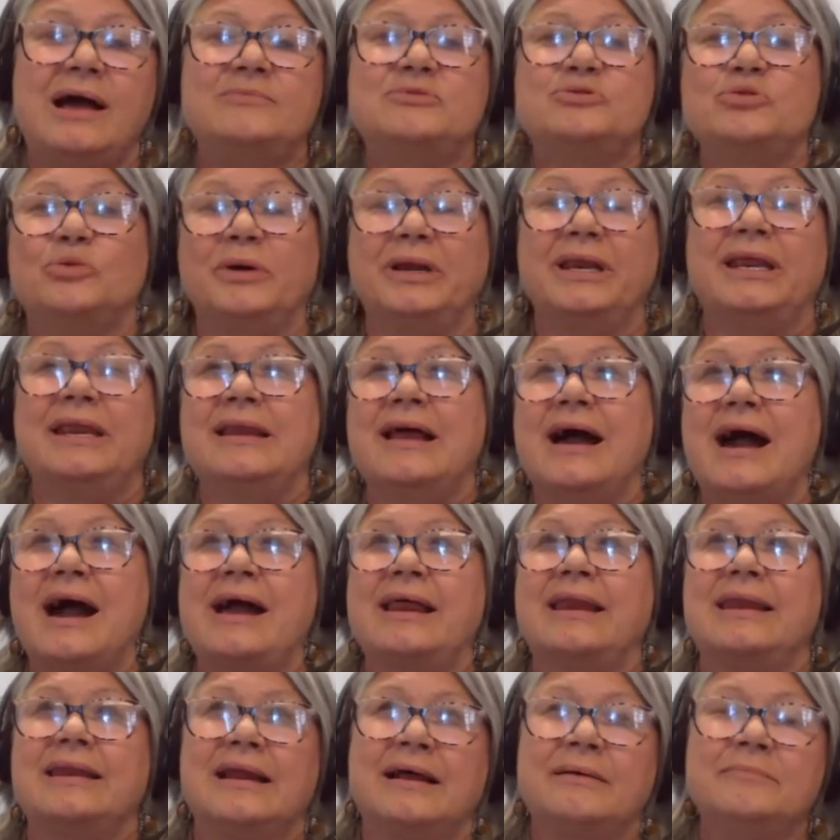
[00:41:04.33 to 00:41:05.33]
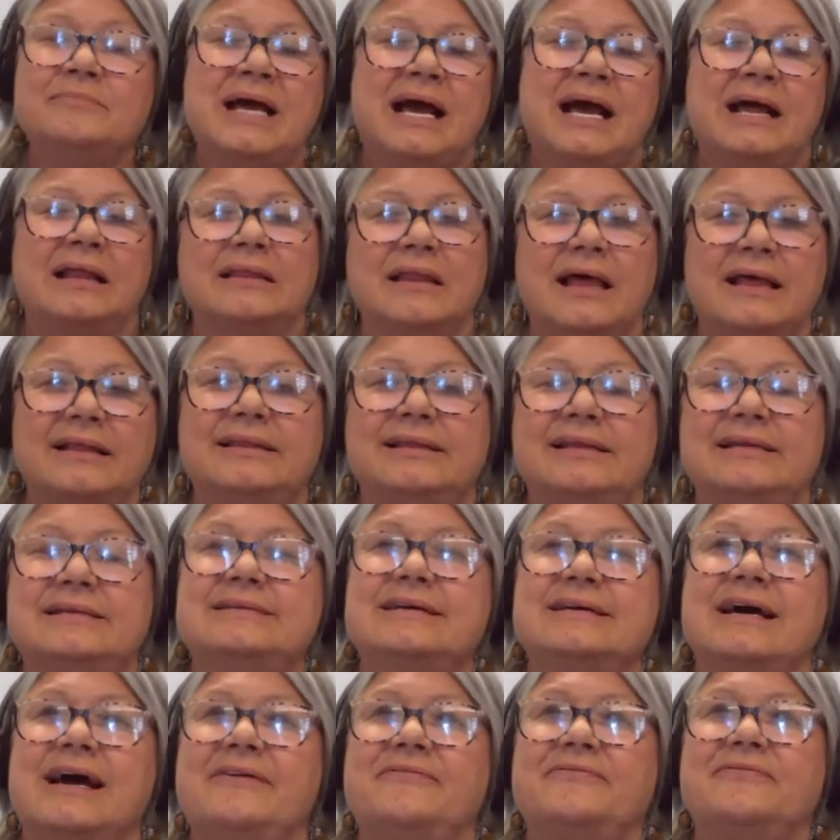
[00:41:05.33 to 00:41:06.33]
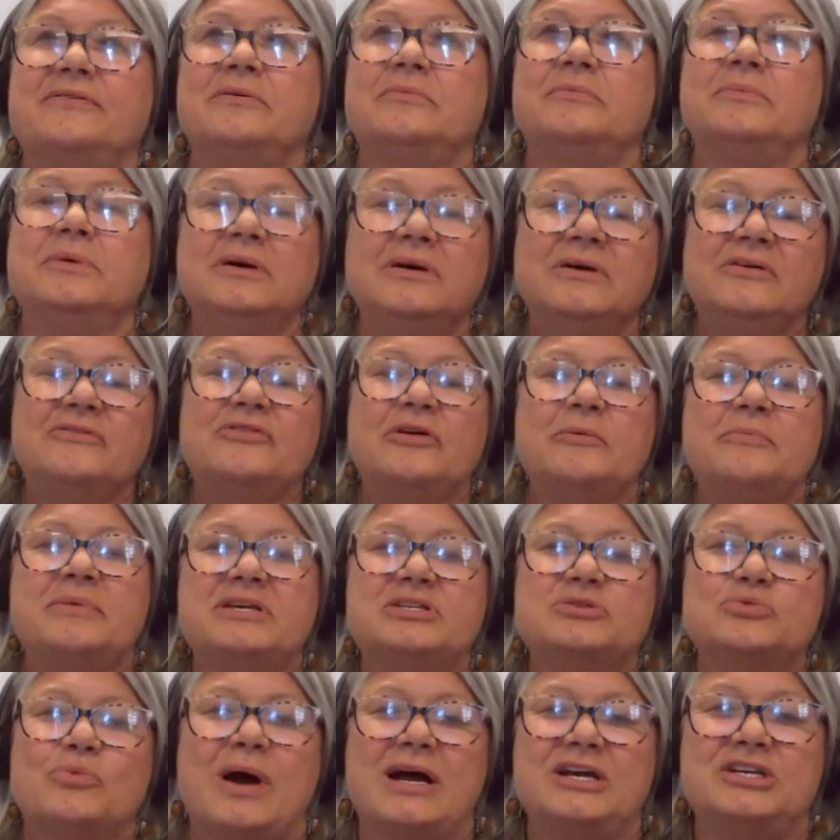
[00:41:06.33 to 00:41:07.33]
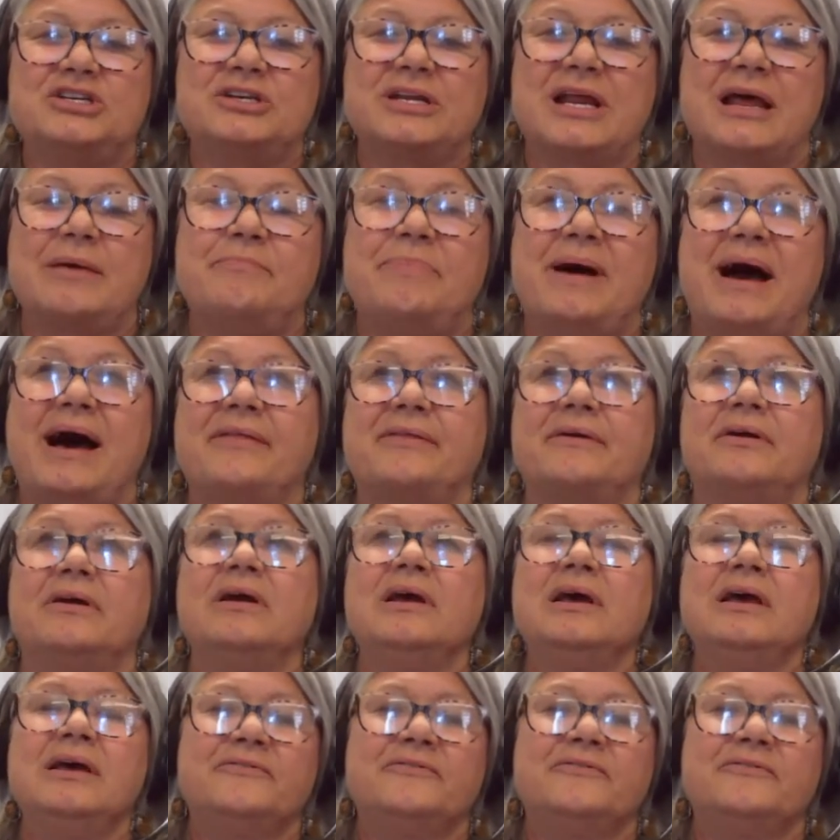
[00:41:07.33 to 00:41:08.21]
I'm 29 and I'm not likely to die from this. Why should I bother?